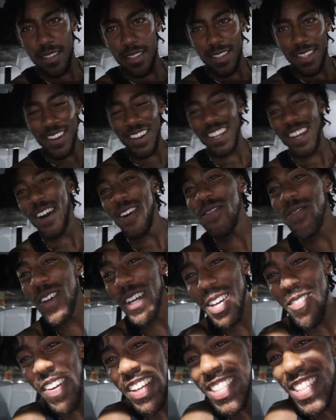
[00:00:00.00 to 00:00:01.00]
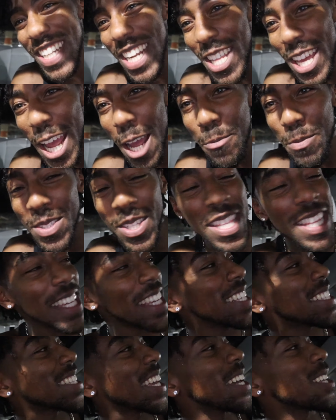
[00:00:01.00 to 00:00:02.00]
There we go. Welcome back to another episode of the
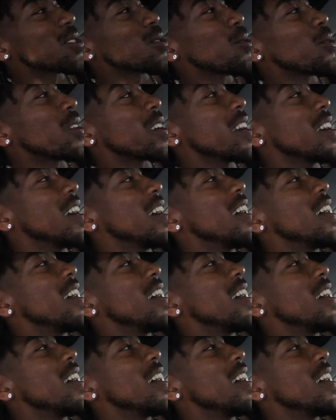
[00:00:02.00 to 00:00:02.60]
Yst. Tour.